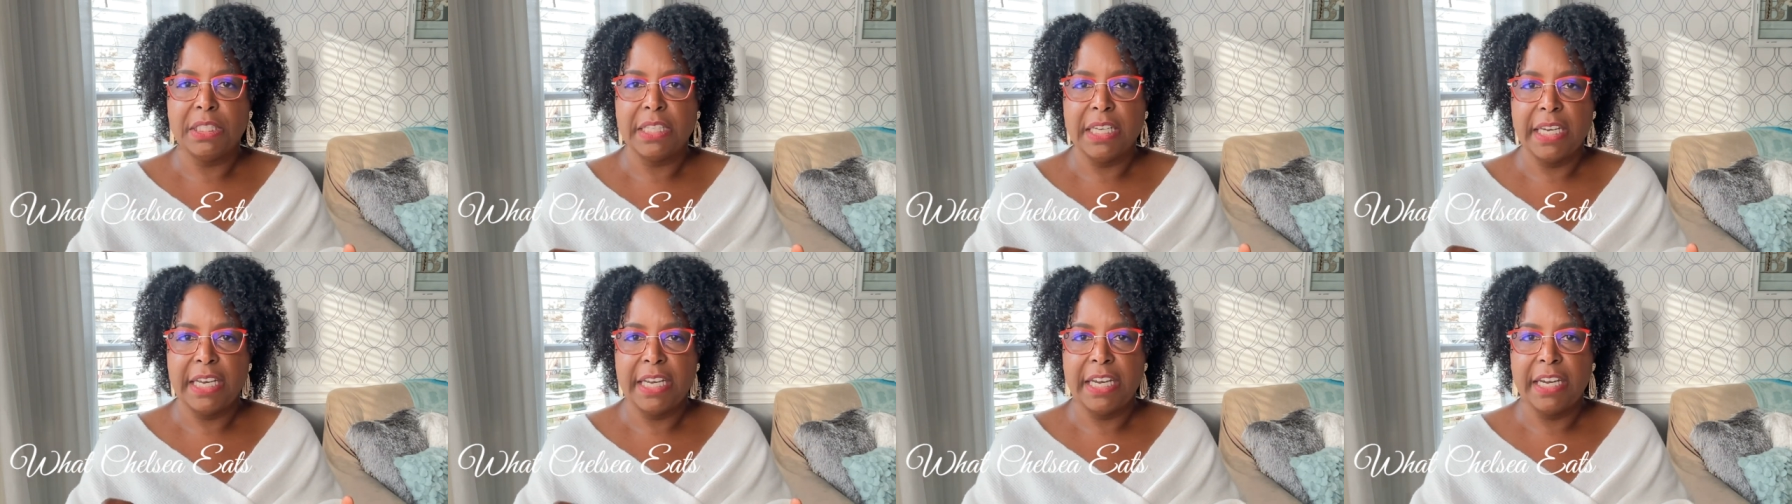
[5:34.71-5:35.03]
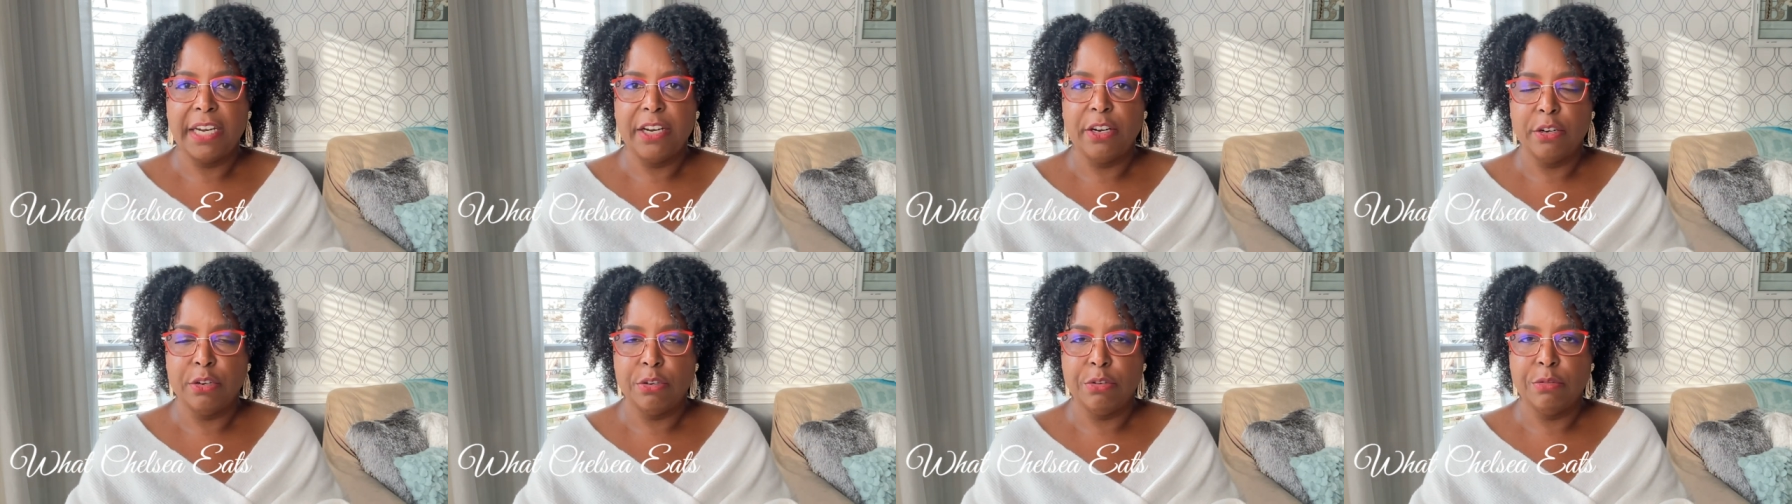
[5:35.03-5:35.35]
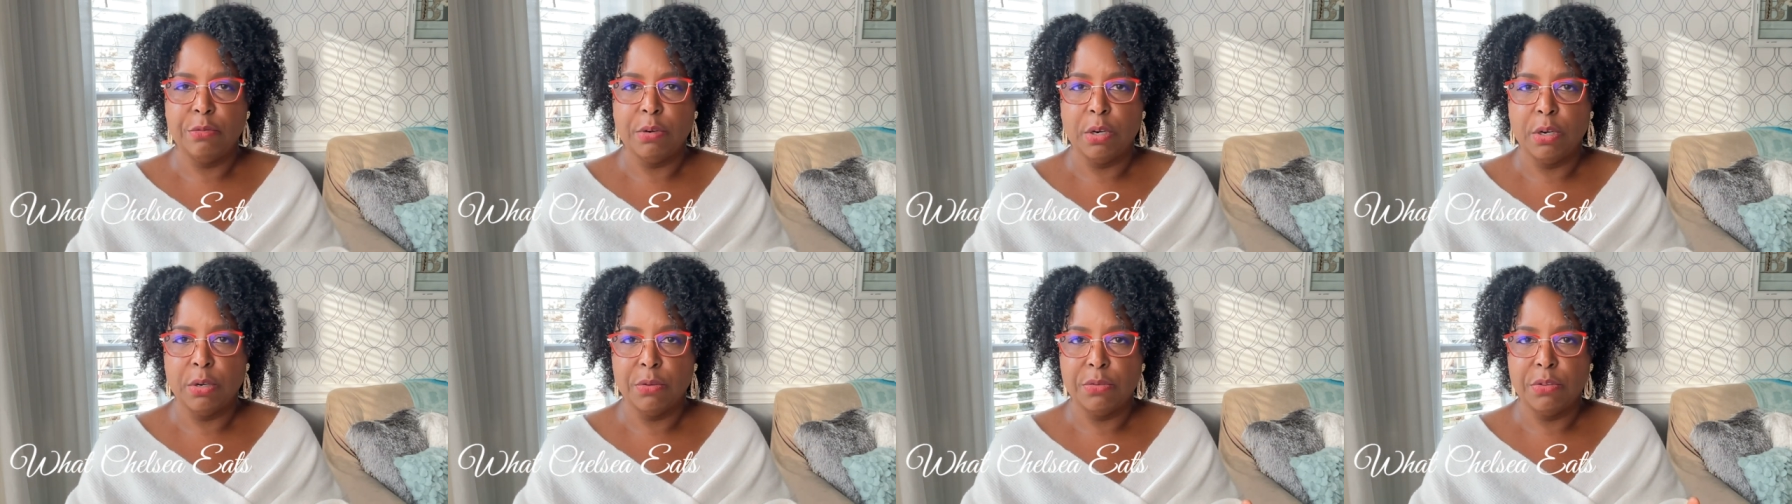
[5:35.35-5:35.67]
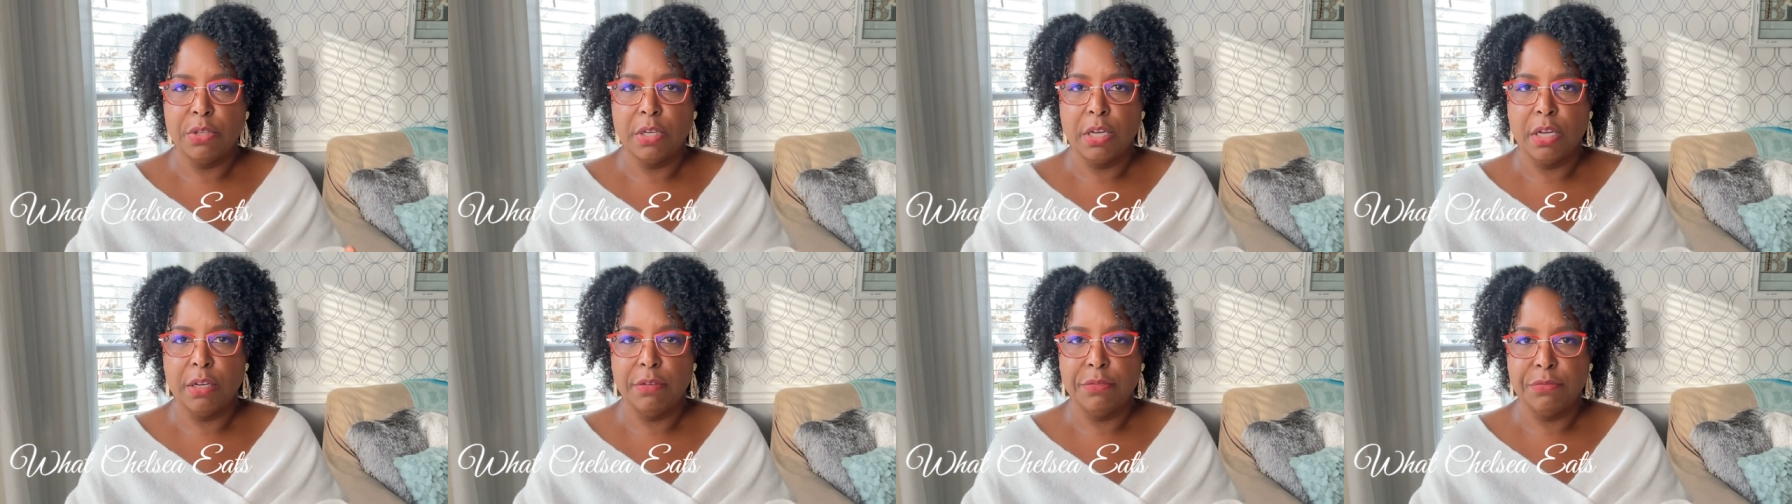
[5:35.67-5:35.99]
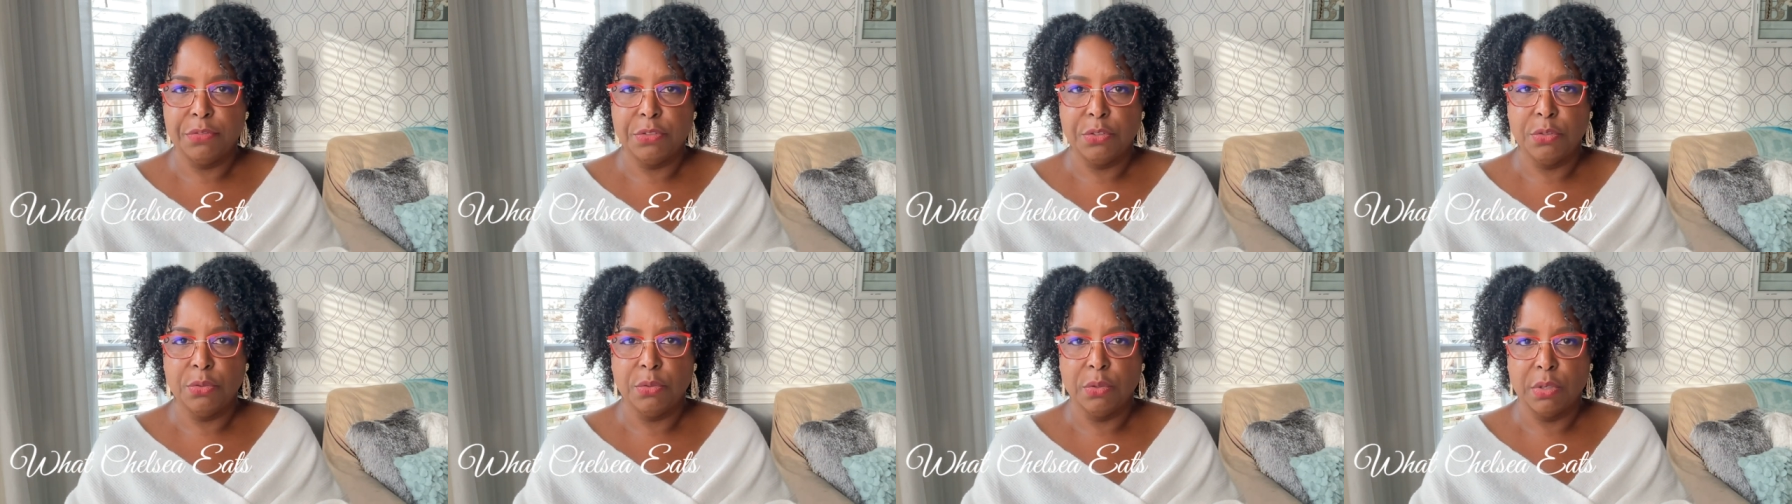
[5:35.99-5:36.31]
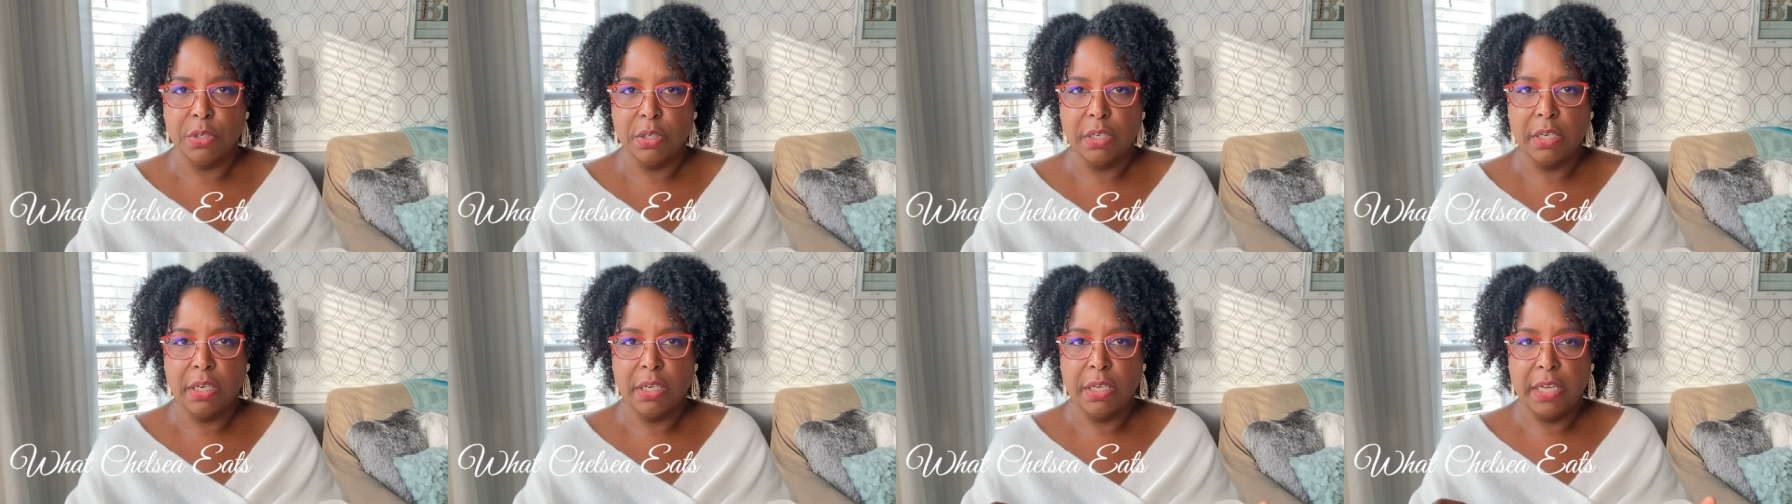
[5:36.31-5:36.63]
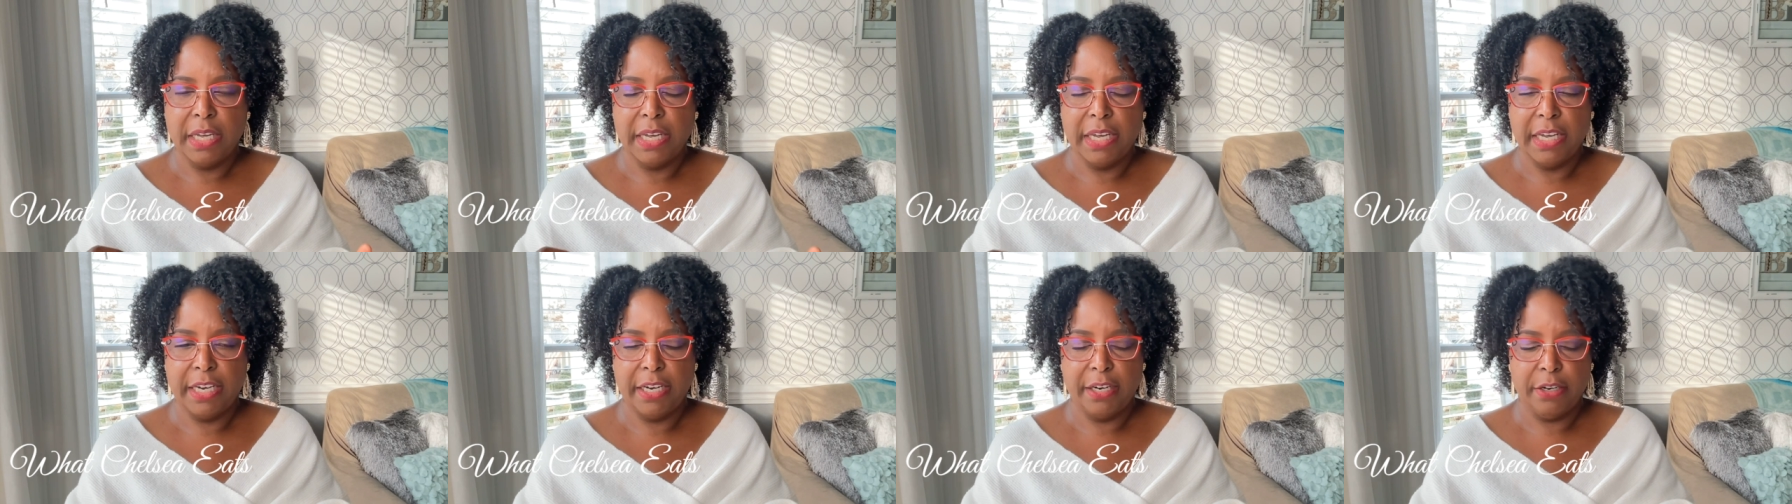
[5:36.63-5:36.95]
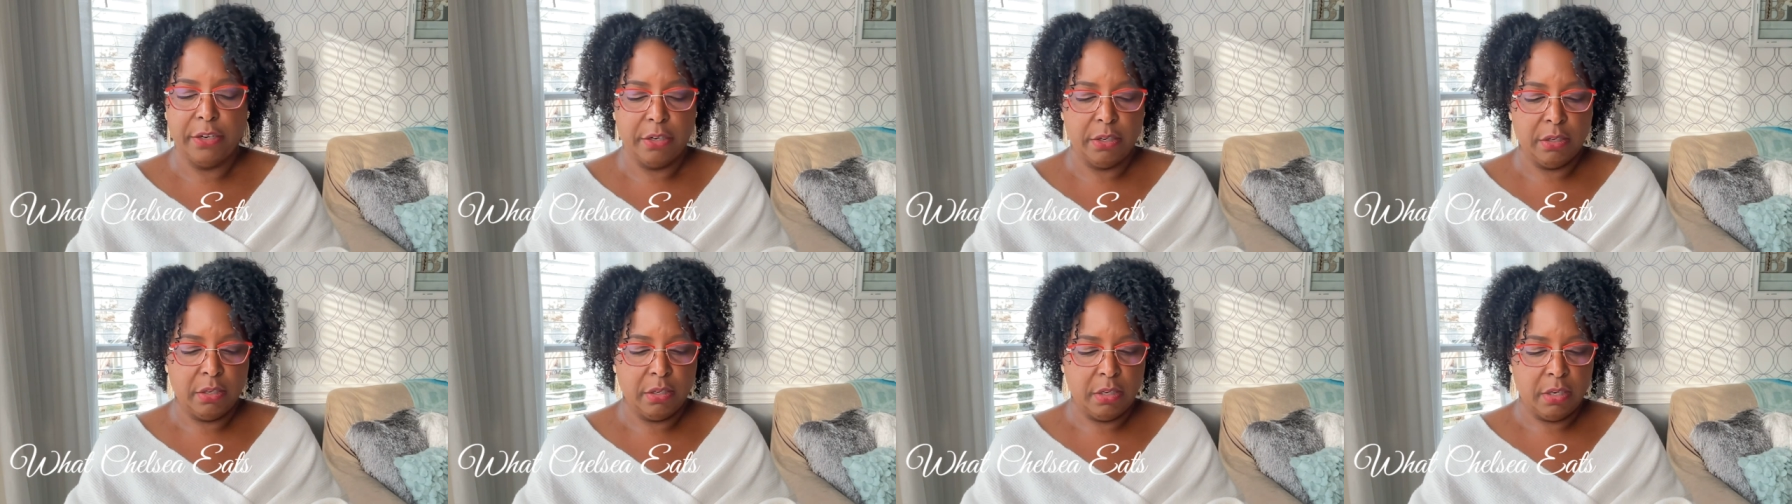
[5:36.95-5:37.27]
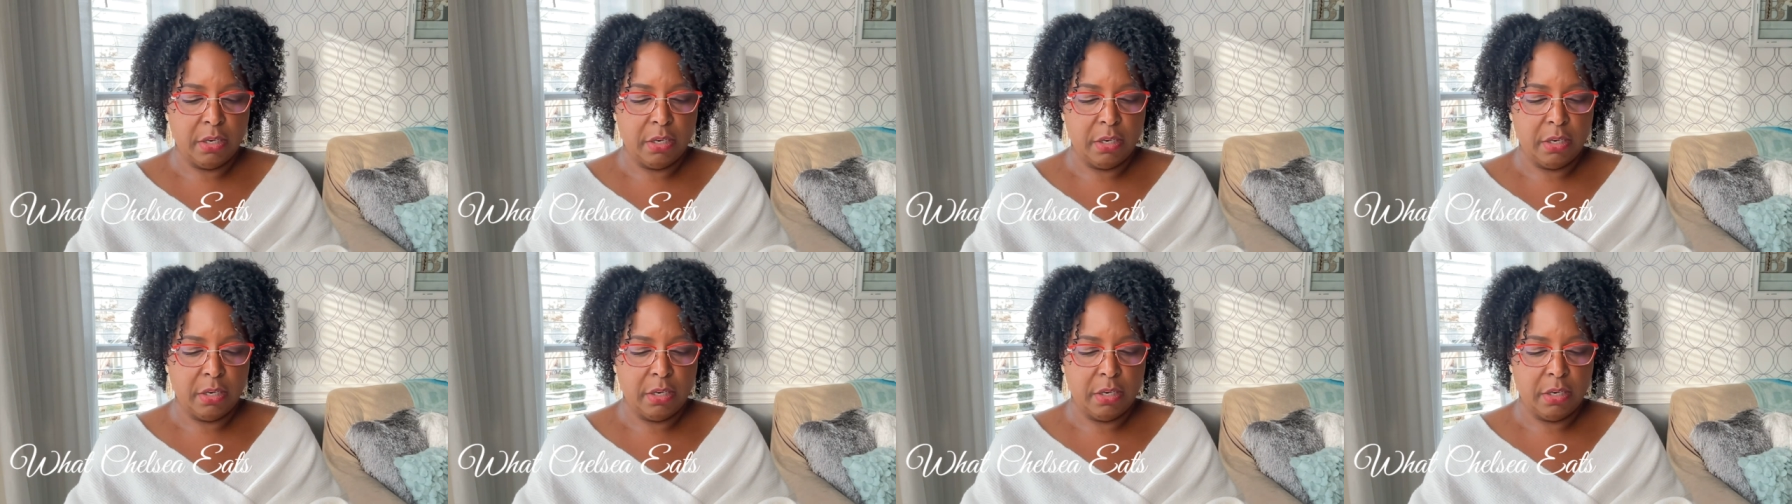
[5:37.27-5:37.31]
the hair growth of your hair.